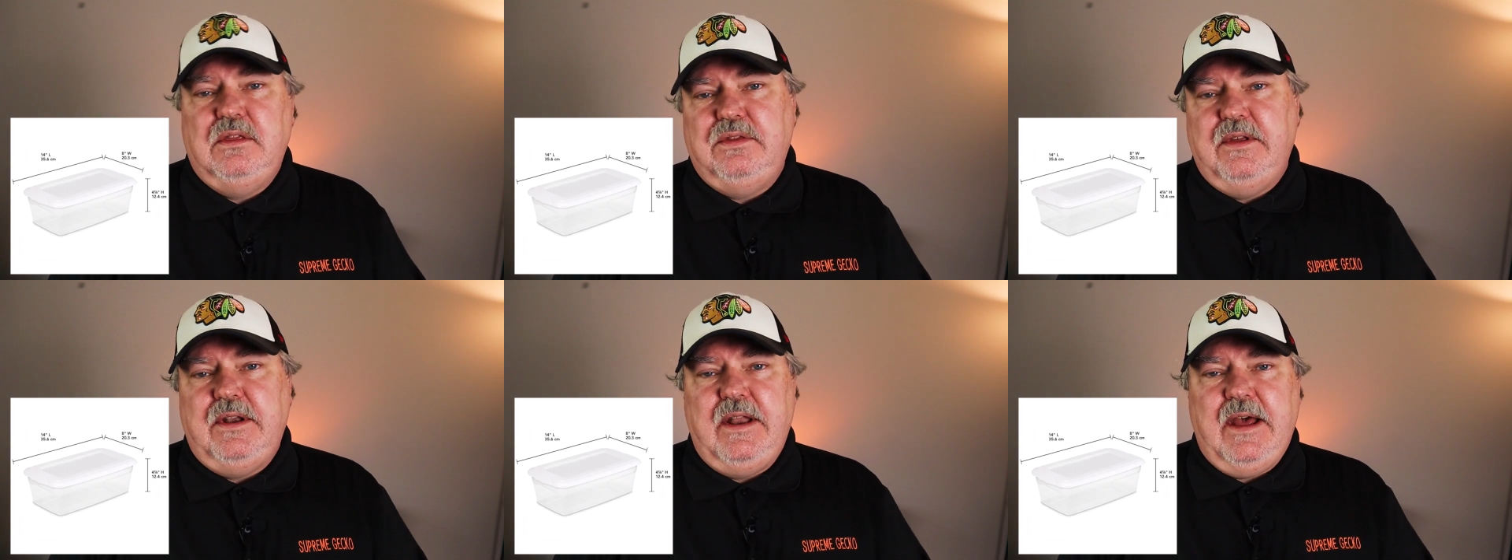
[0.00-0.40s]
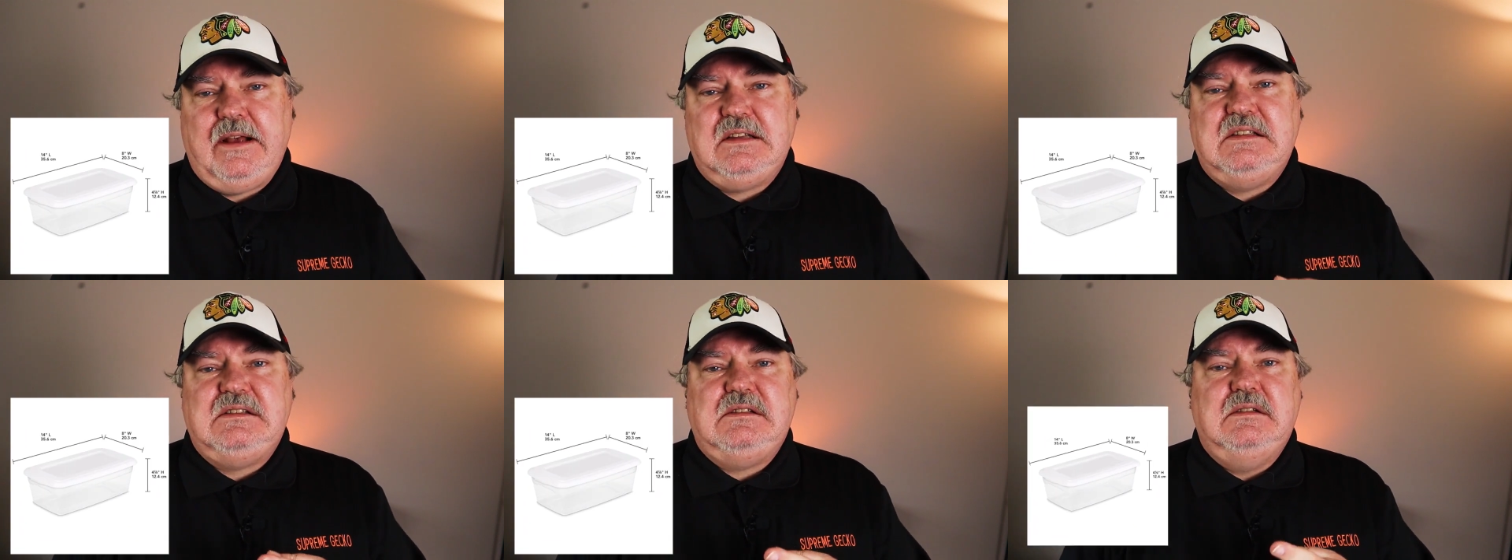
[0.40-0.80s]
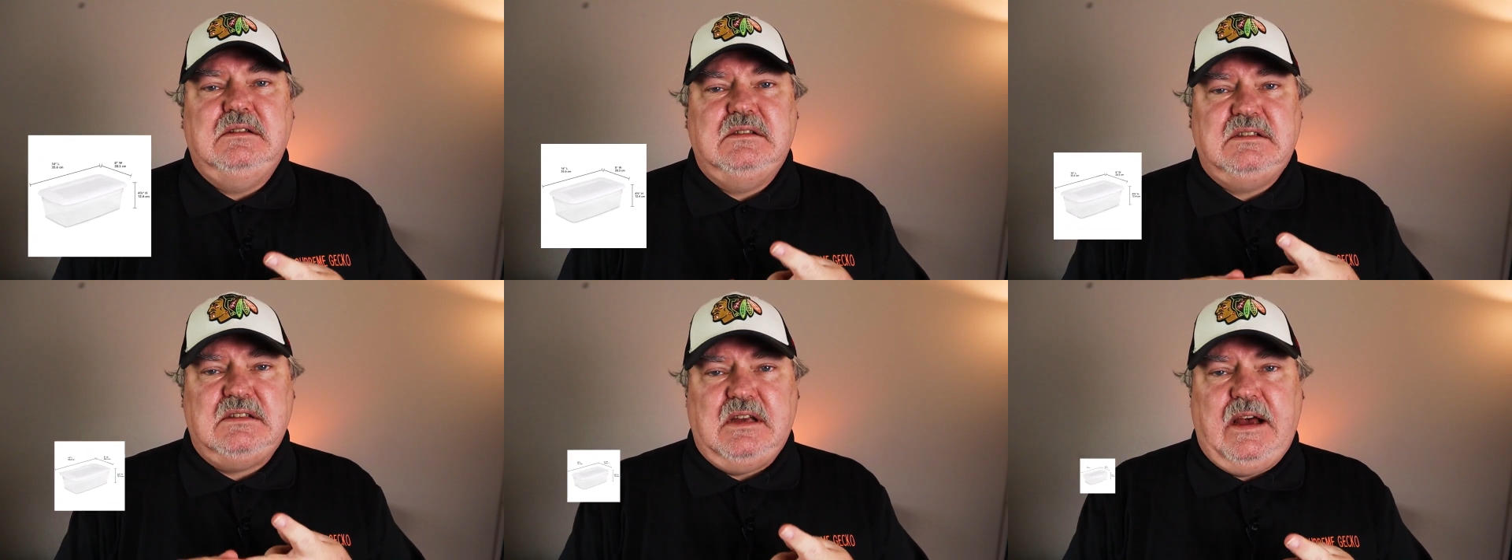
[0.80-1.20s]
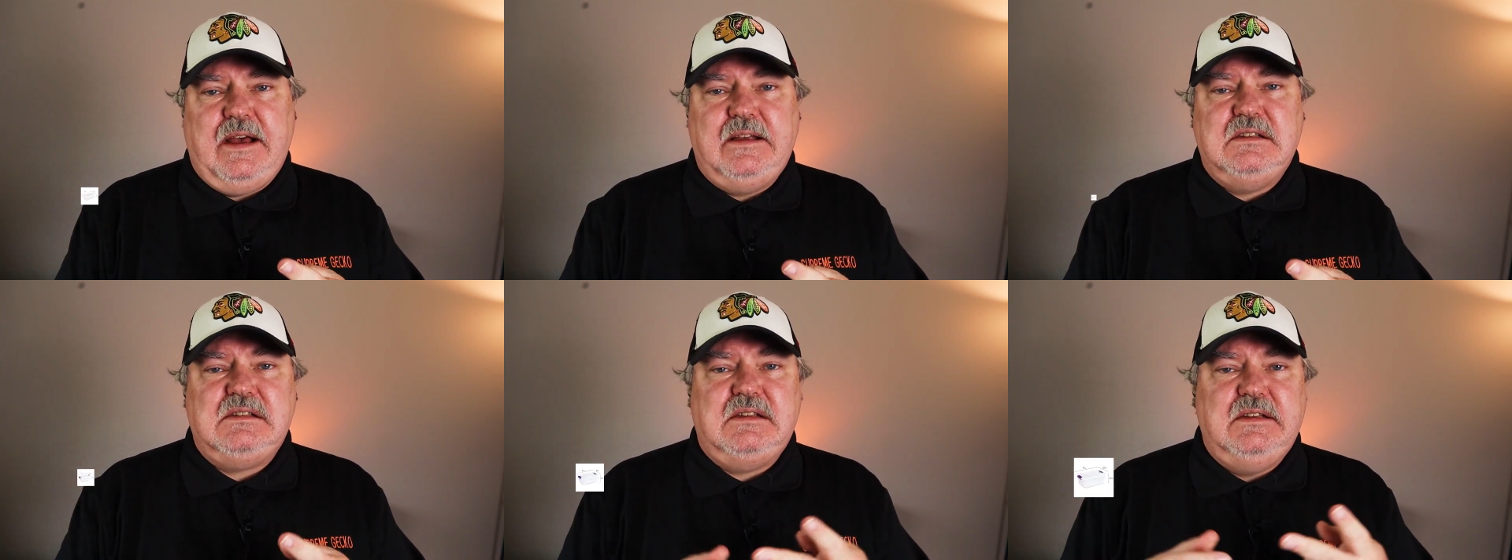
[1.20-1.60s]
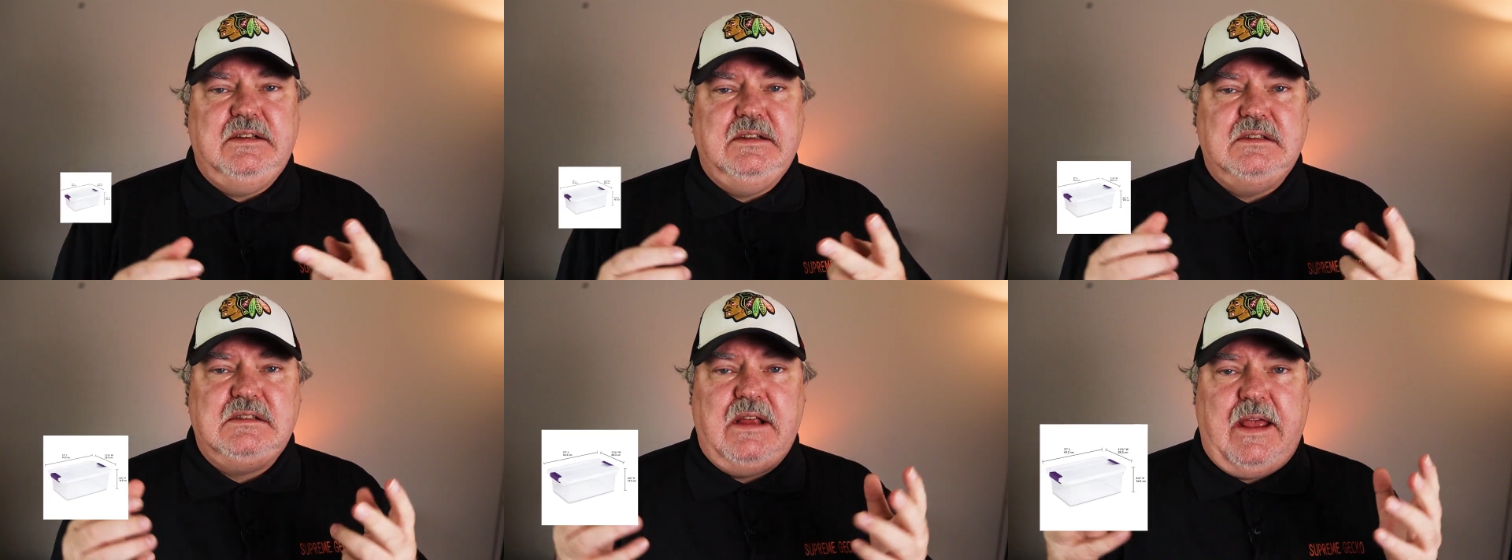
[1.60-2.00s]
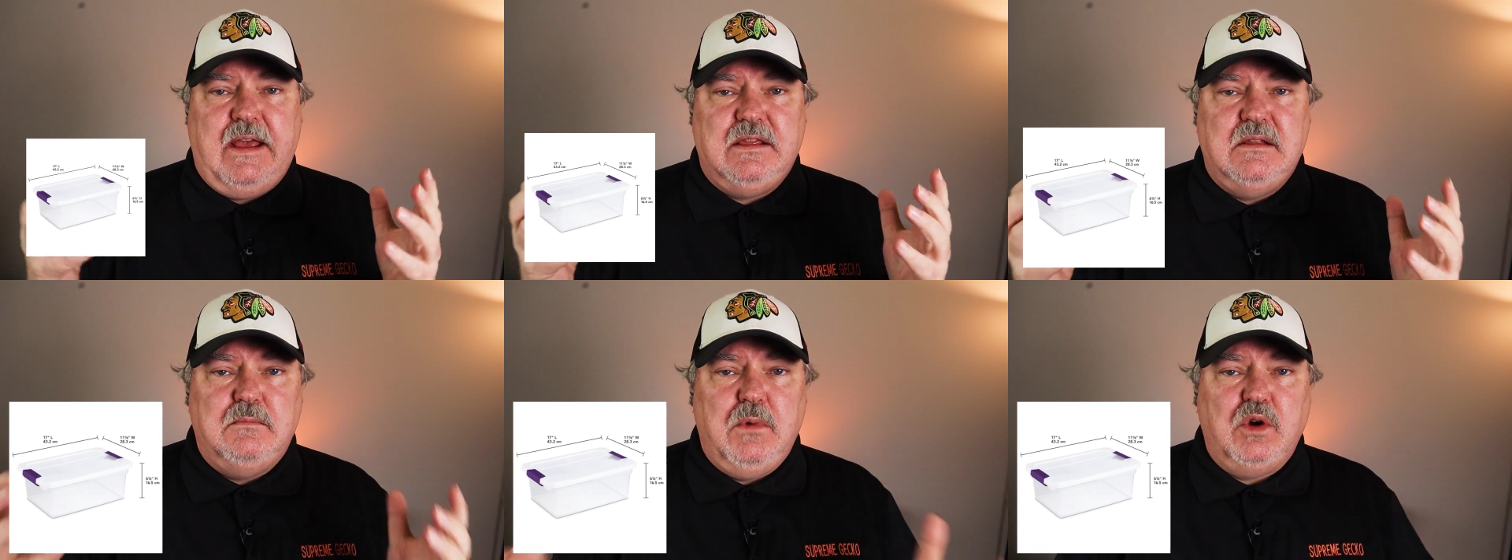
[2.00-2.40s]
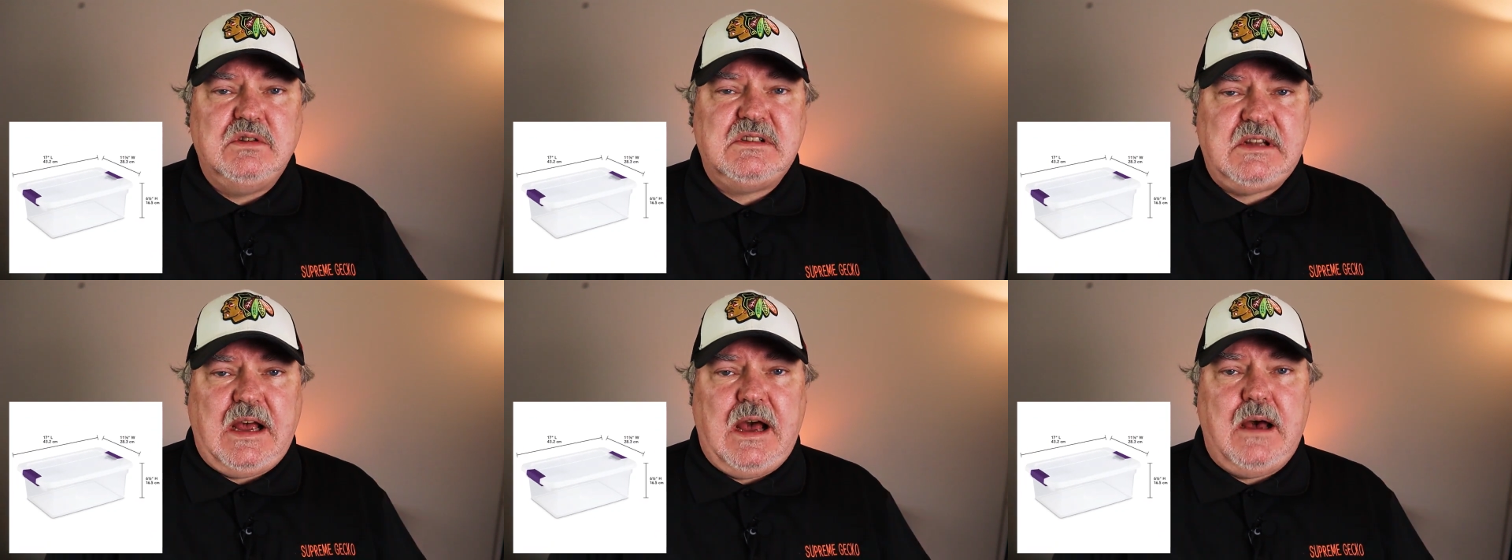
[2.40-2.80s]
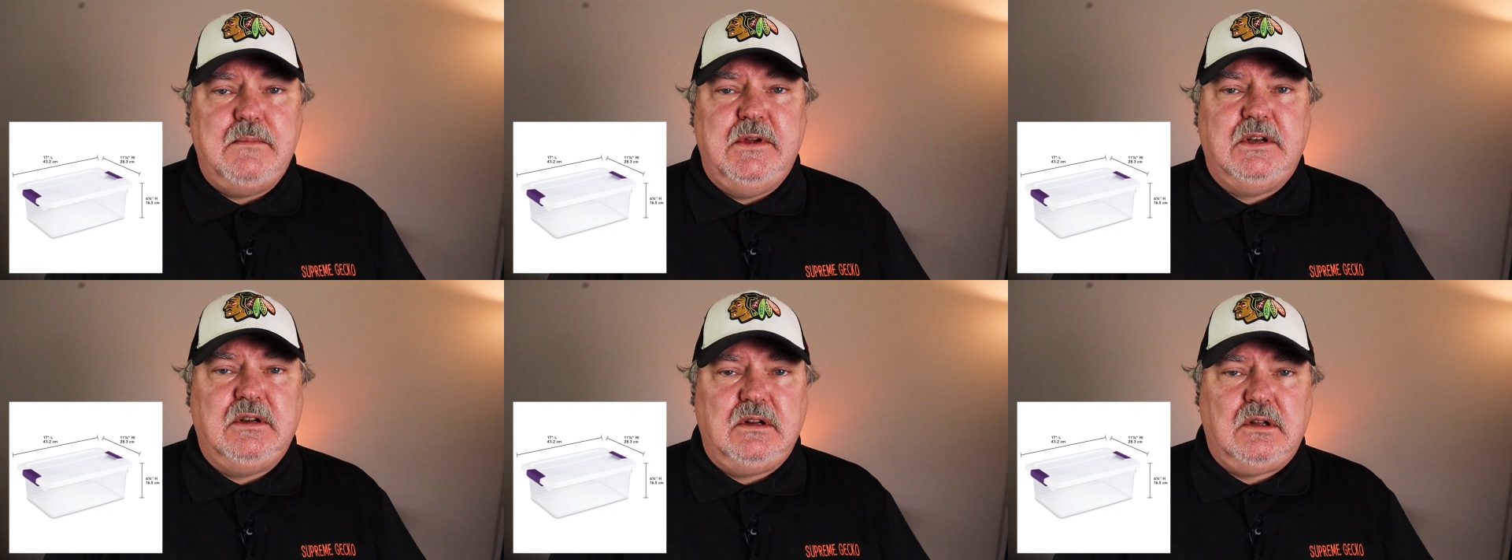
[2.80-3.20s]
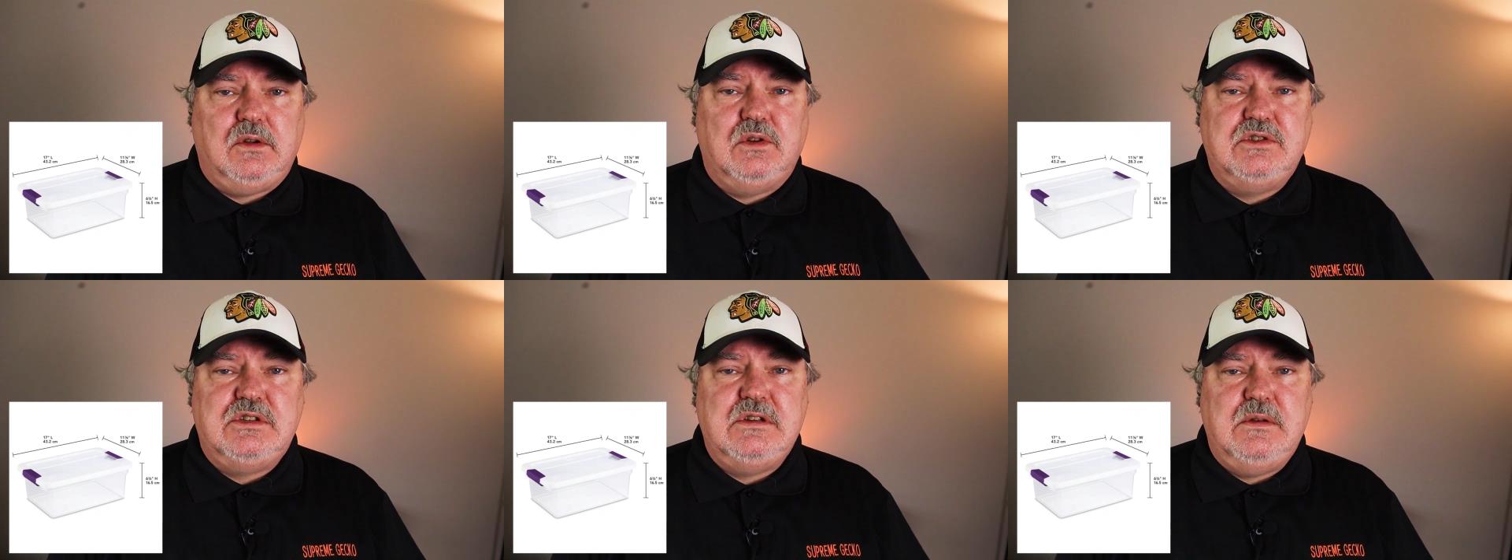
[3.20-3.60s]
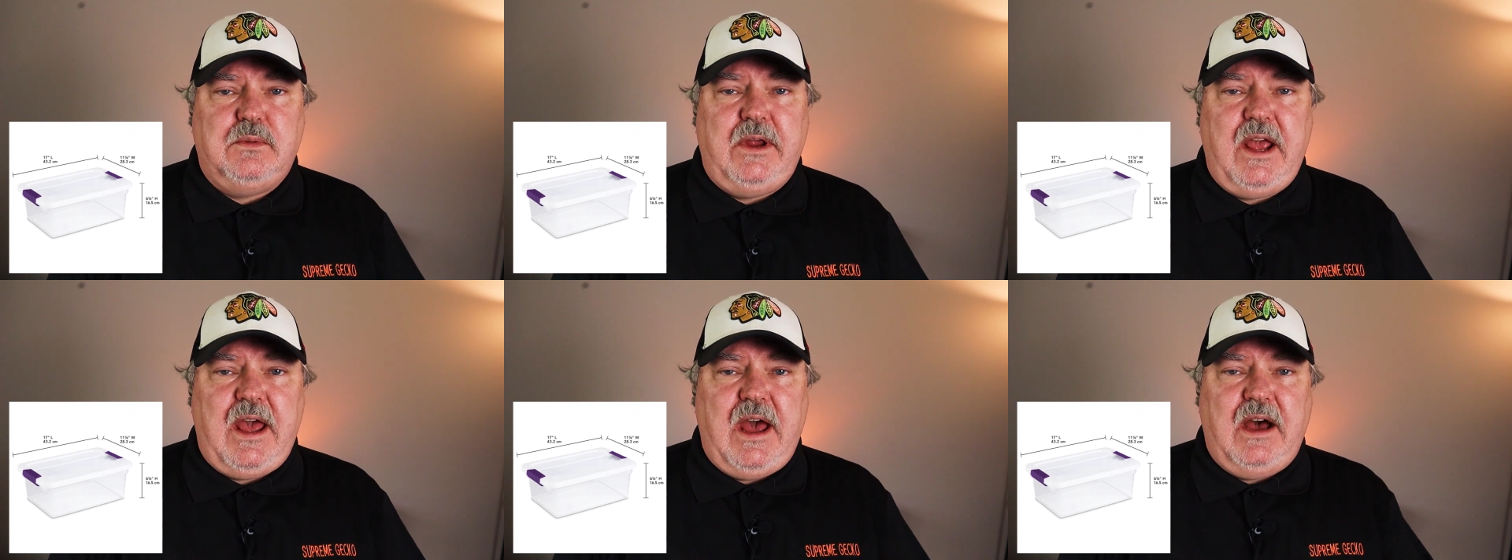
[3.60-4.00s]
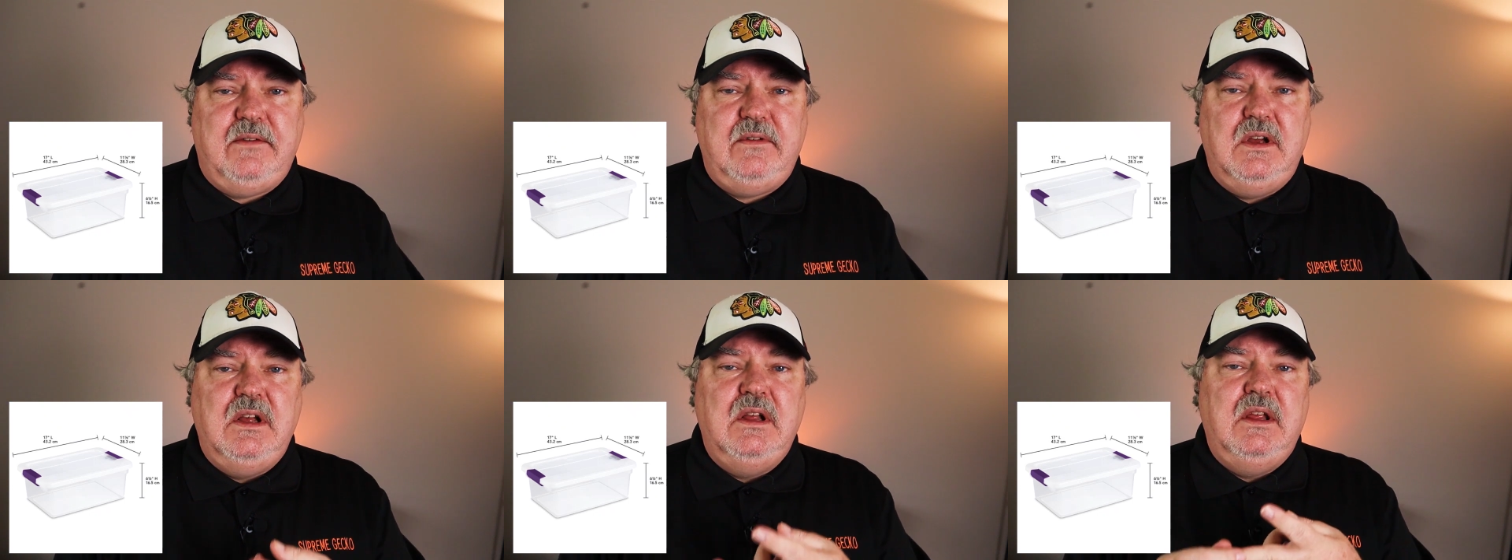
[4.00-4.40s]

The next size is, and the most common enclosure that we have